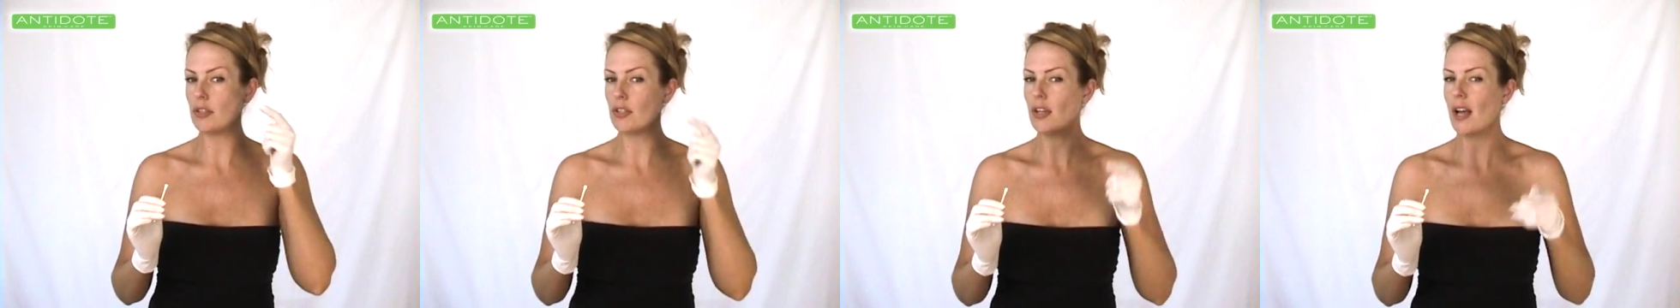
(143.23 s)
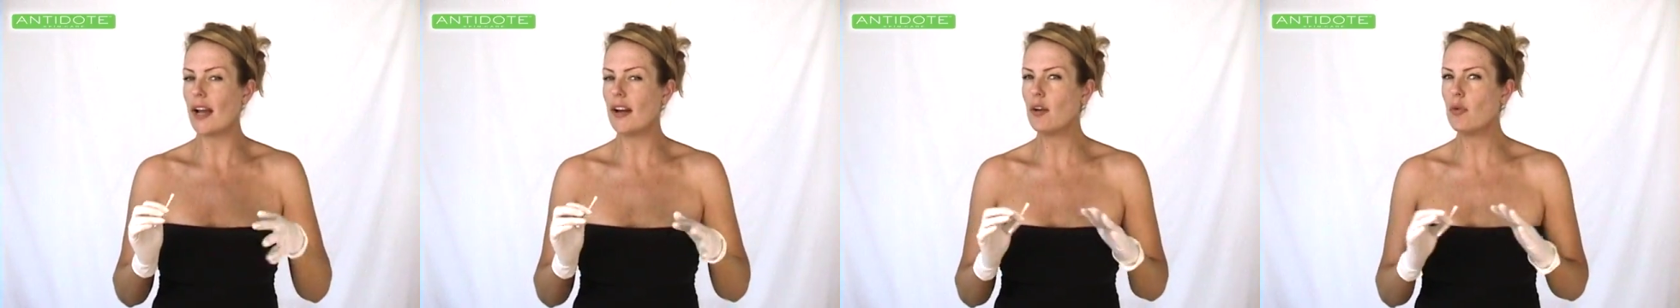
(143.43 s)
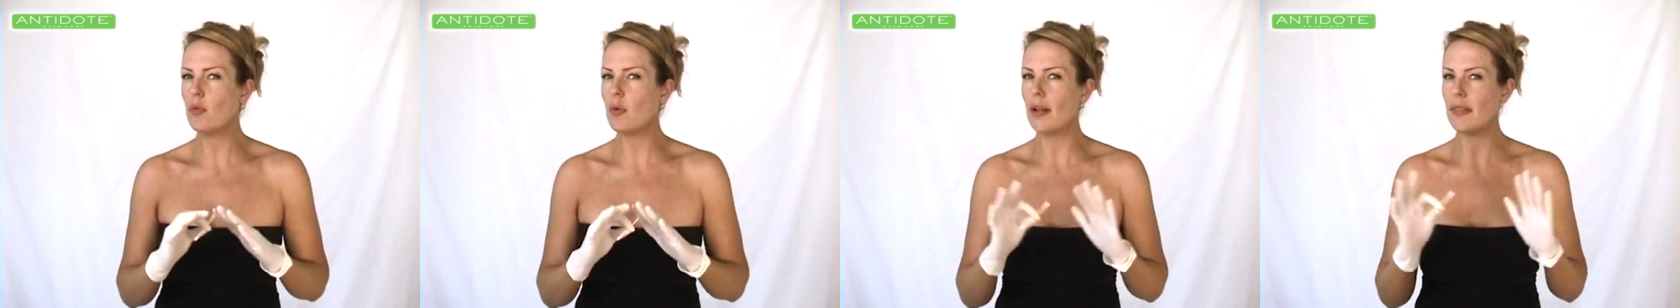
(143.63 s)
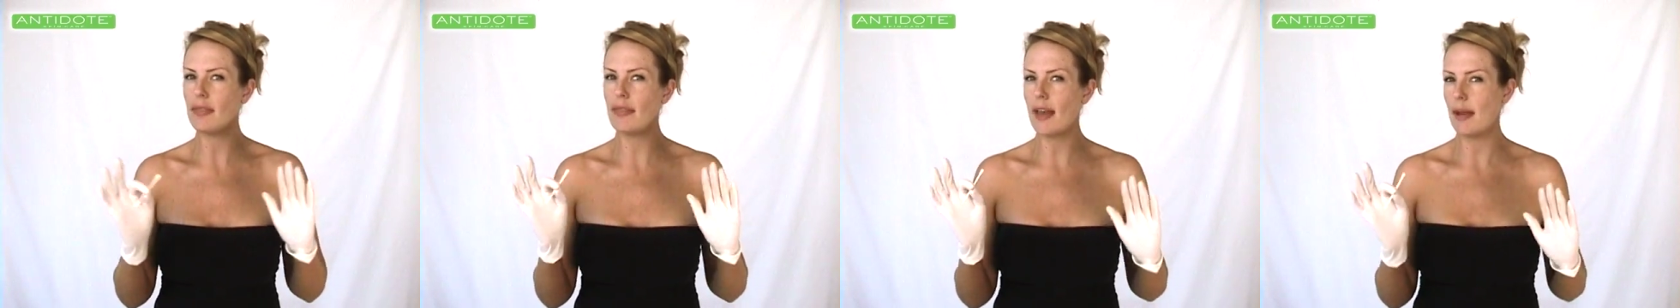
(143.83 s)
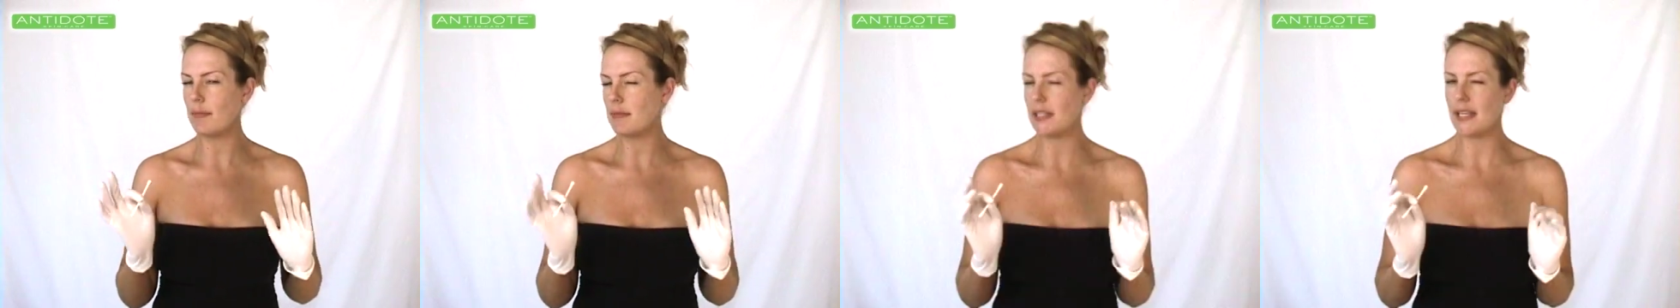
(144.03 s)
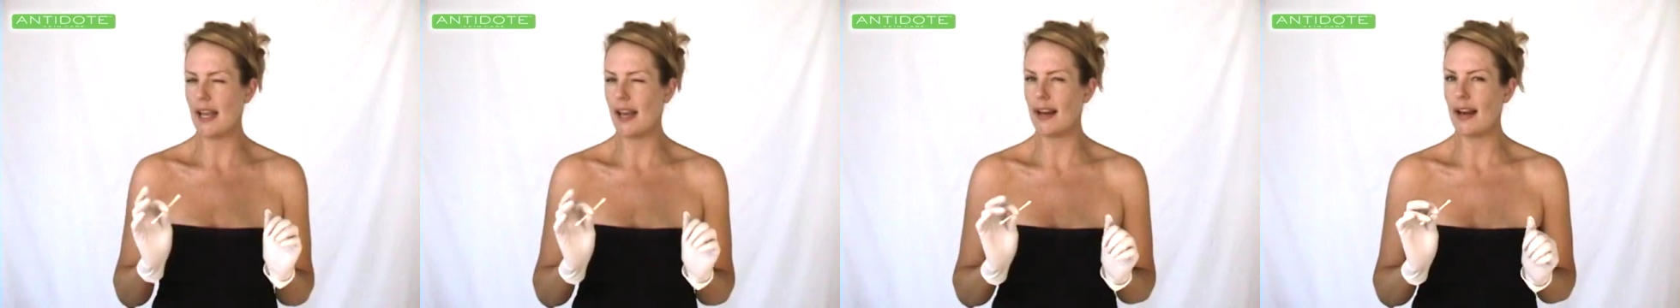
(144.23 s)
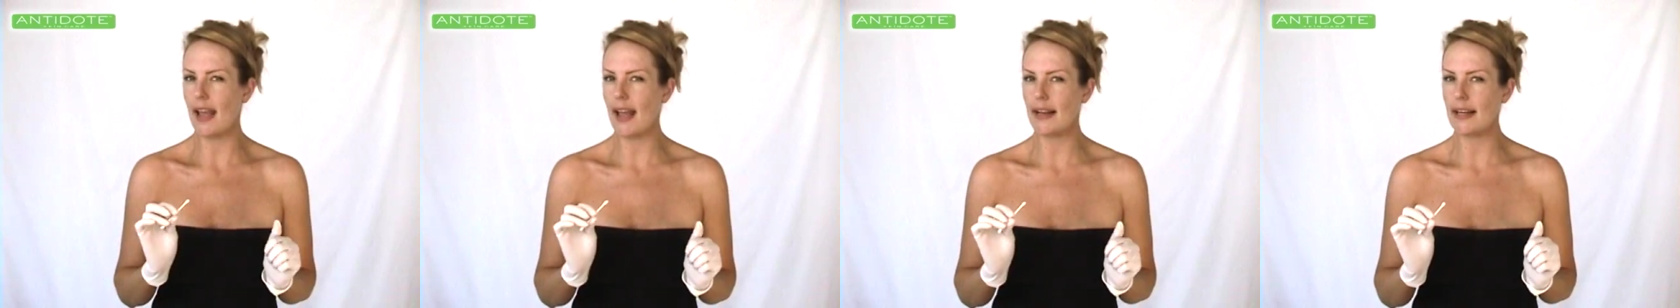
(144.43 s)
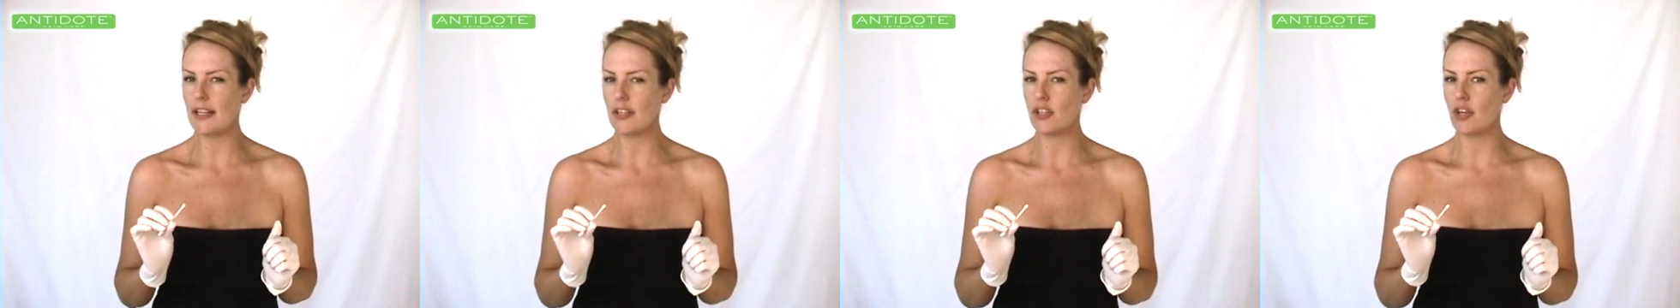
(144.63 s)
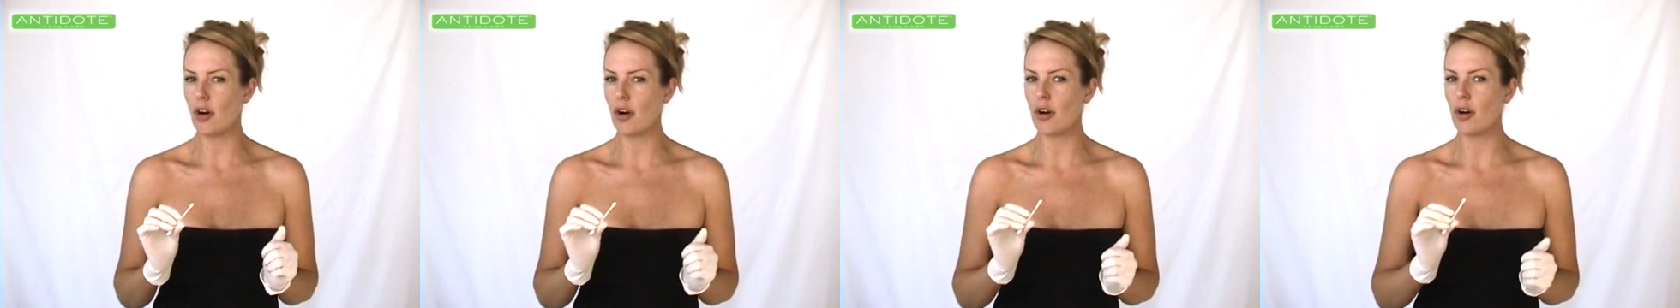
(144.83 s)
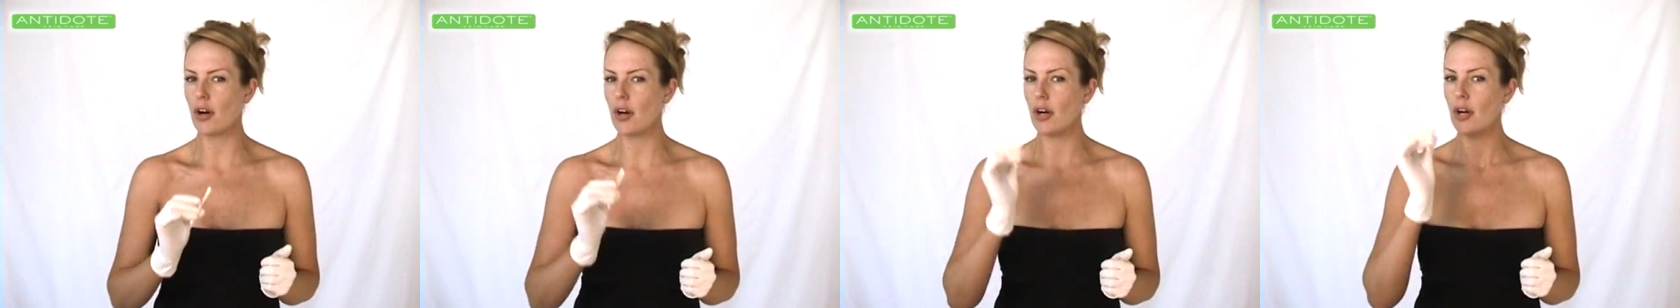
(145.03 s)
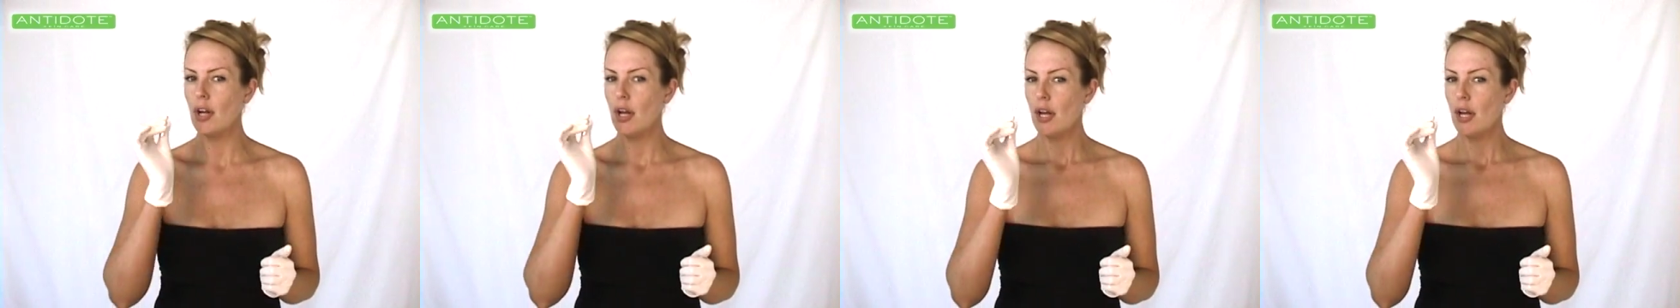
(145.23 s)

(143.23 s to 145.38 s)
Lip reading: so I don't want them to get any darker.